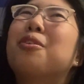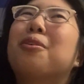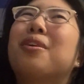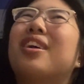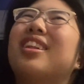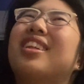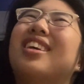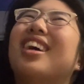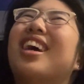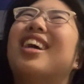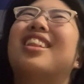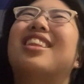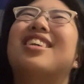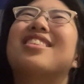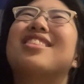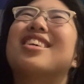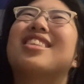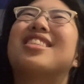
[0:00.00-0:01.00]
or at
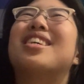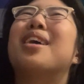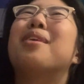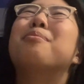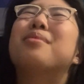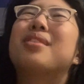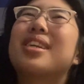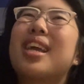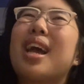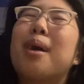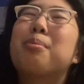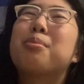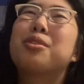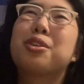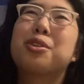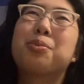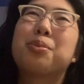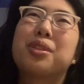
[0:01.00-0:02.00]
least attempt to
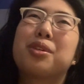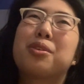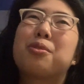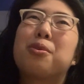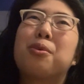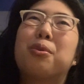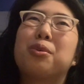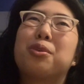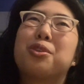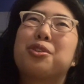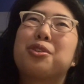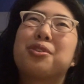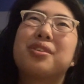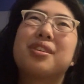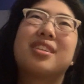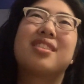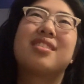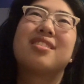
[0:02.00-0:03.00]
capture what the culture
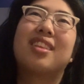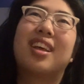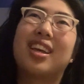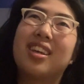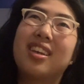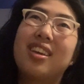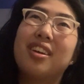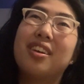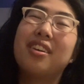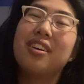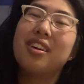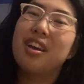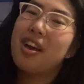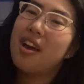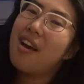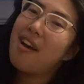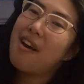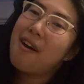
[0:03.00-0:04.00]
is like here
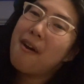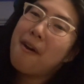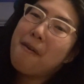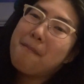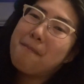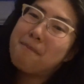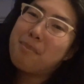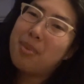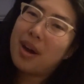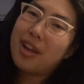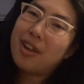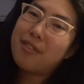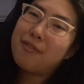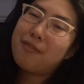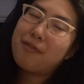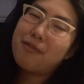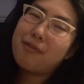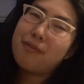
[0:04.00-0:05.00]
but
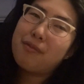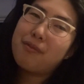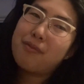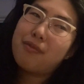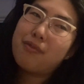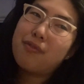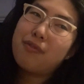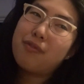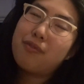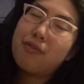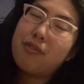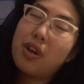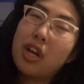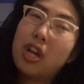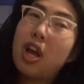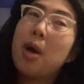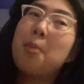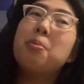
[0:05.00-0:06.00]
a
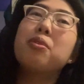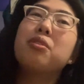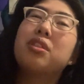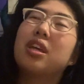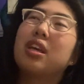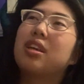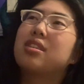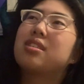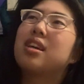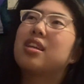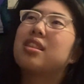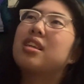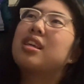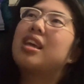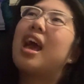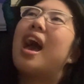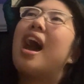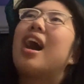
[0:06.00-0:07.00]
couple things i
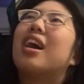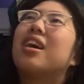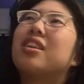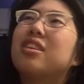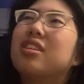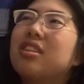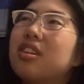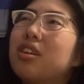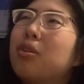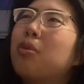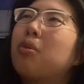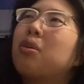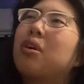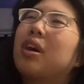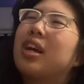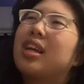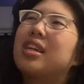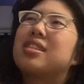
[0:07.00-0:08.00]
think add
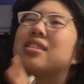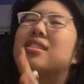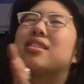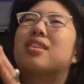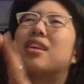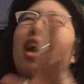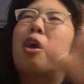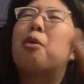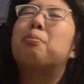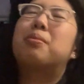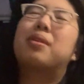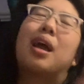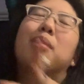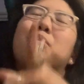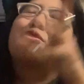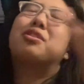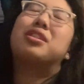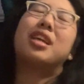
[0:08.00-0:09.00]
or i guess help
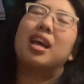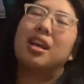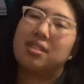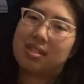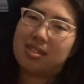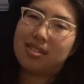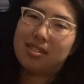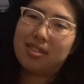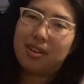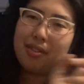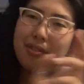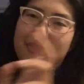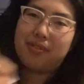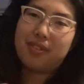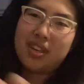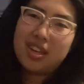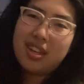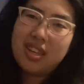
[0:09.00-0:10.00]
capture the essence of
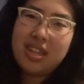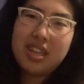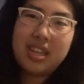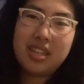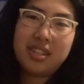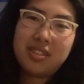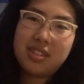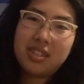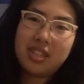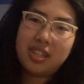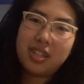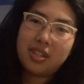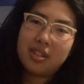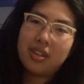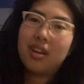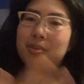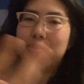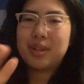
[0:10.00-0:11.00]
ec
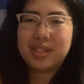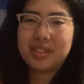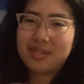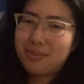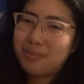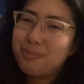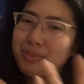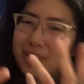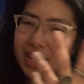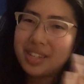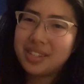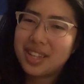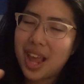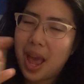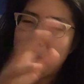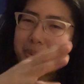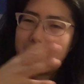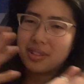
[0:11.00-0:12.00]
it's east
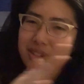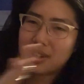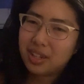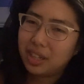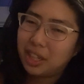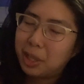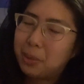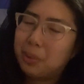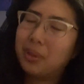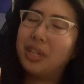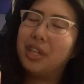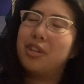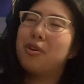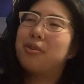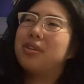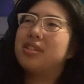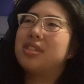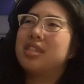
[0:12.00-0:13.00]
campus colloquially
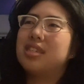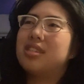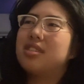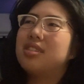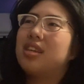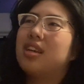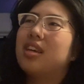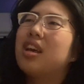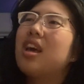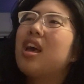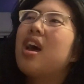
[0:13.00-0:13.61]
known as ec